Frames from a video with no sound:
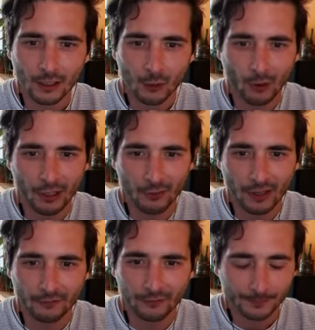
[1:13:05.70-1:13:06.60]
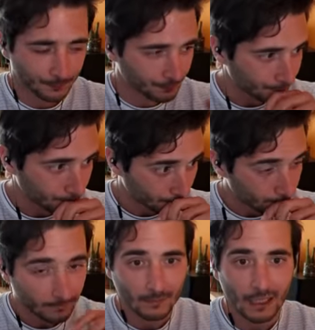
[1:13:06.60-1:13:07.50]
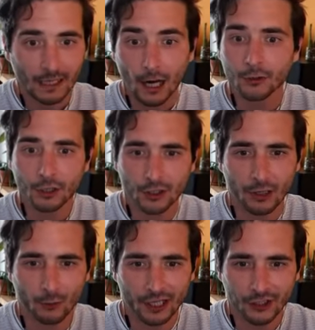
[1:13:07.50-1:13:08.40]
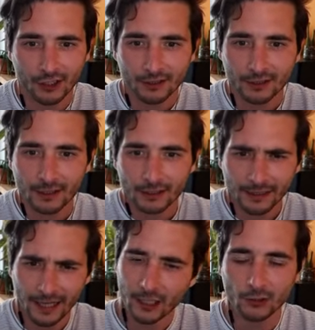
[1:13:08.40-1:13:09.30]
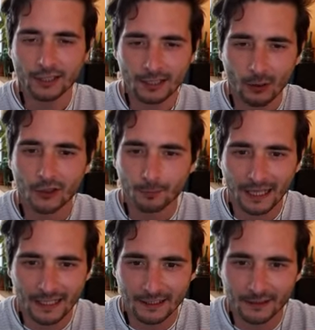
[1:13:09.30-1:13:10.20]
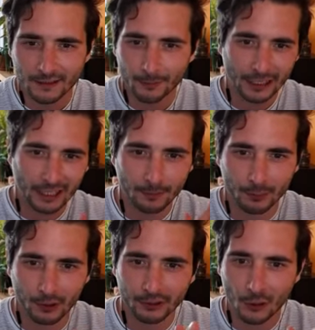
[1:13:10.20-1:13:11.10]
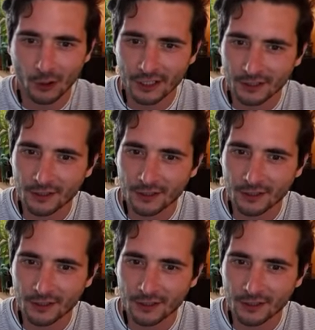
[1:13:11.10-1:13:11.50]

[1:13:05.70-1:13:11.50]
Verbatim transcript: where you have audio generation that actually sounds pleasant, a bit like bird noises.